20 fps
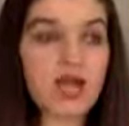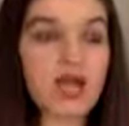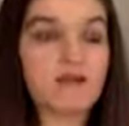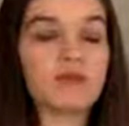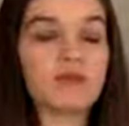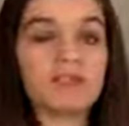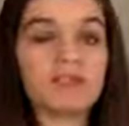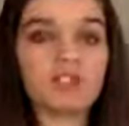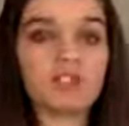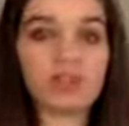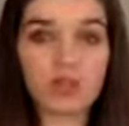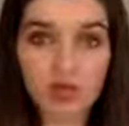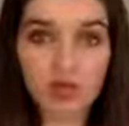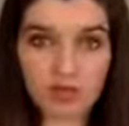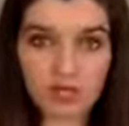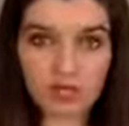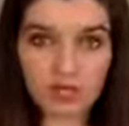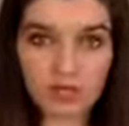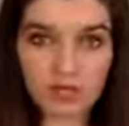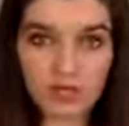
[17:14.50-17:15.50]
there's
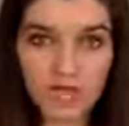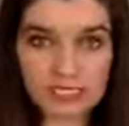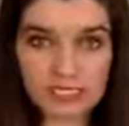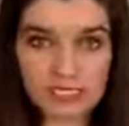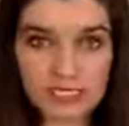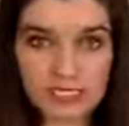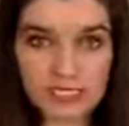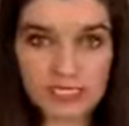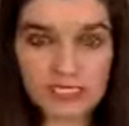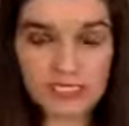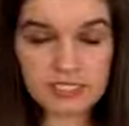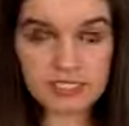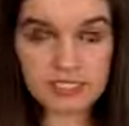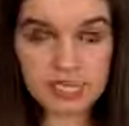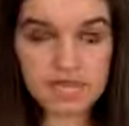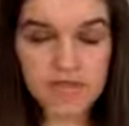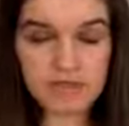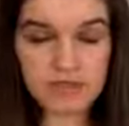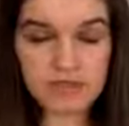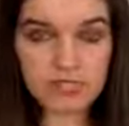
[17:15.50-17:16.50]
yoga classes
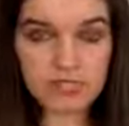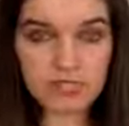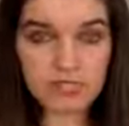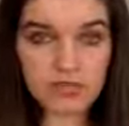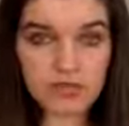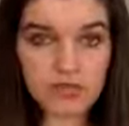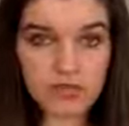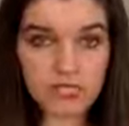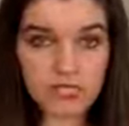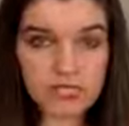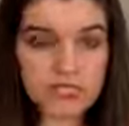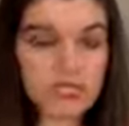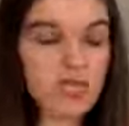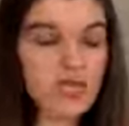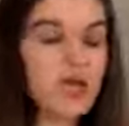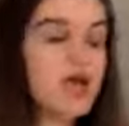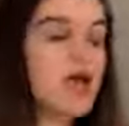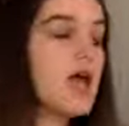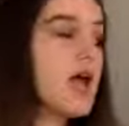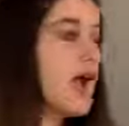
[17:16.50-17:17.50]
every single week.
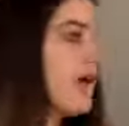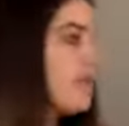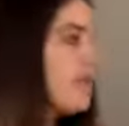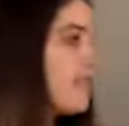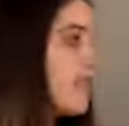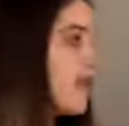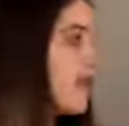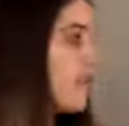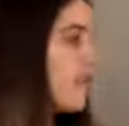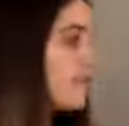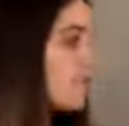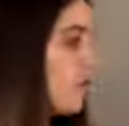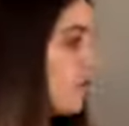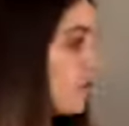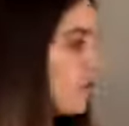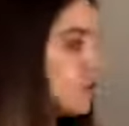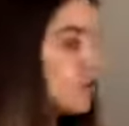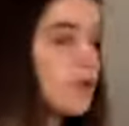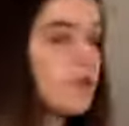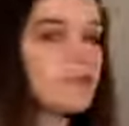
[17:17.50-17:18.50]
And then there's
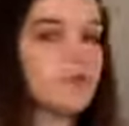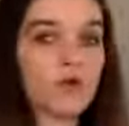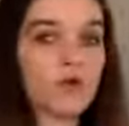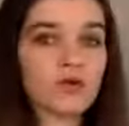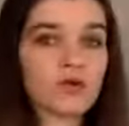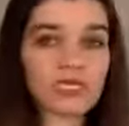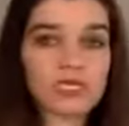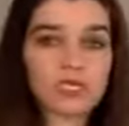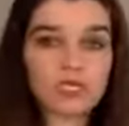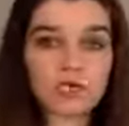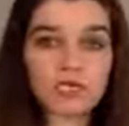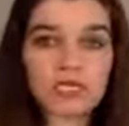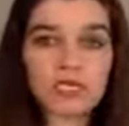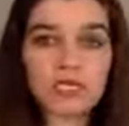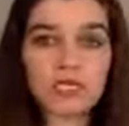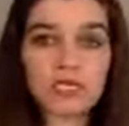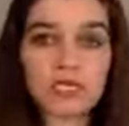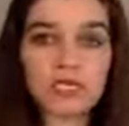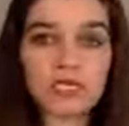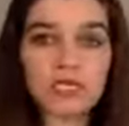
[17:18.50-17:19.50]
also a bonus week
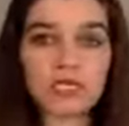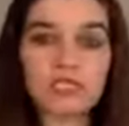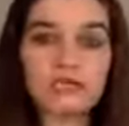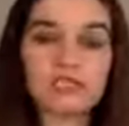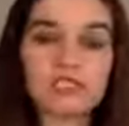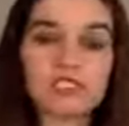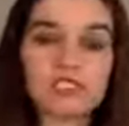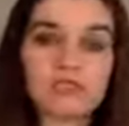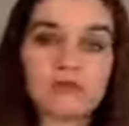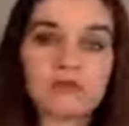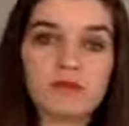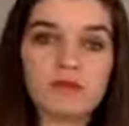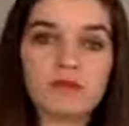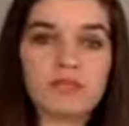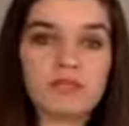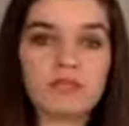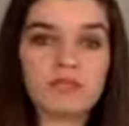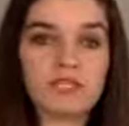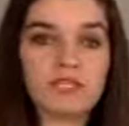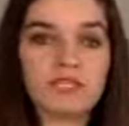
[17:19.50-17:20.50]
that includes the
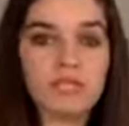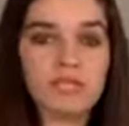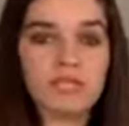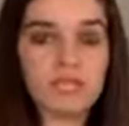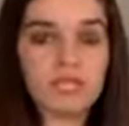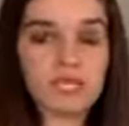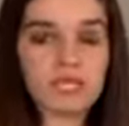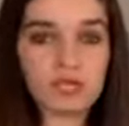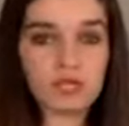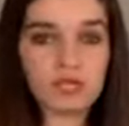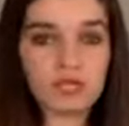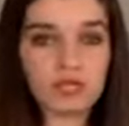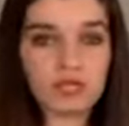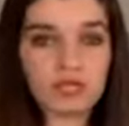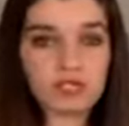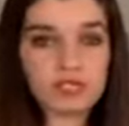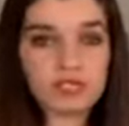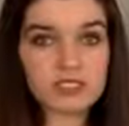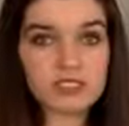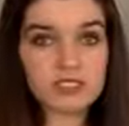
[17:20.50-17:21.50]
emotional eating mini
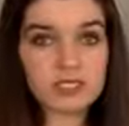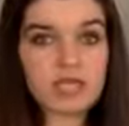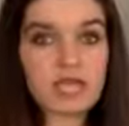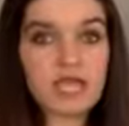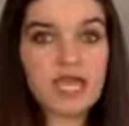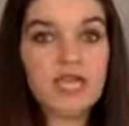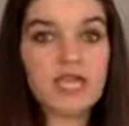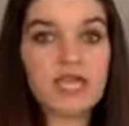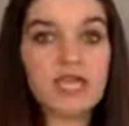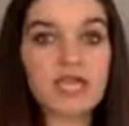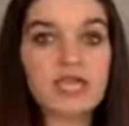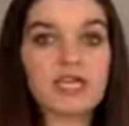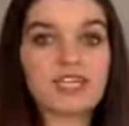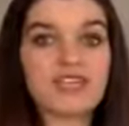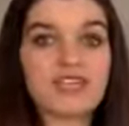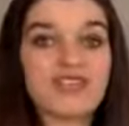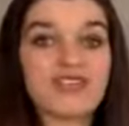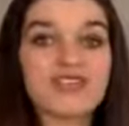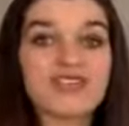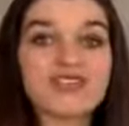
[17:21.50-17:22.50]
course. And it
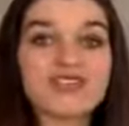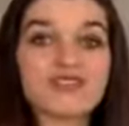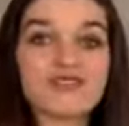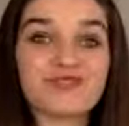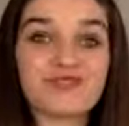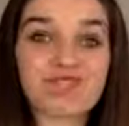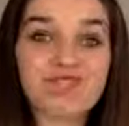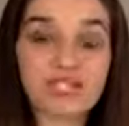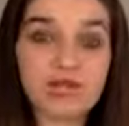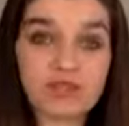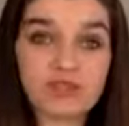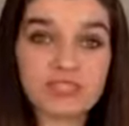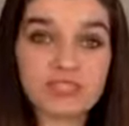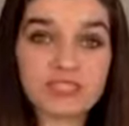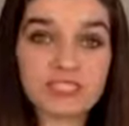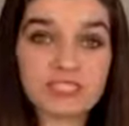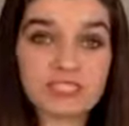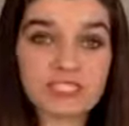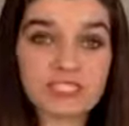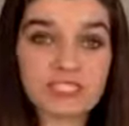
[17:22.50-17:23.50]
includes a free coaching
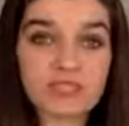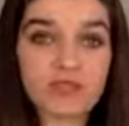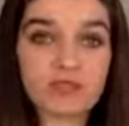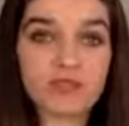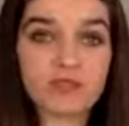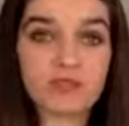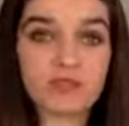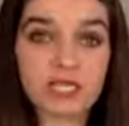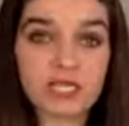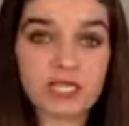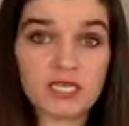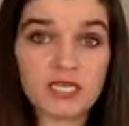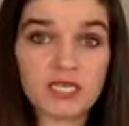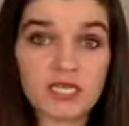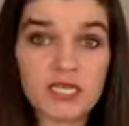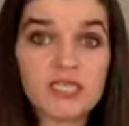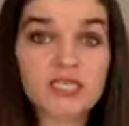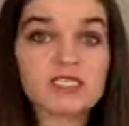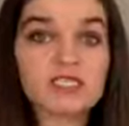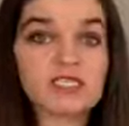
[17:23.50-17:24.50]
session with me
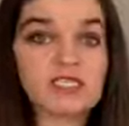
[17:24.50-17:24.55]
to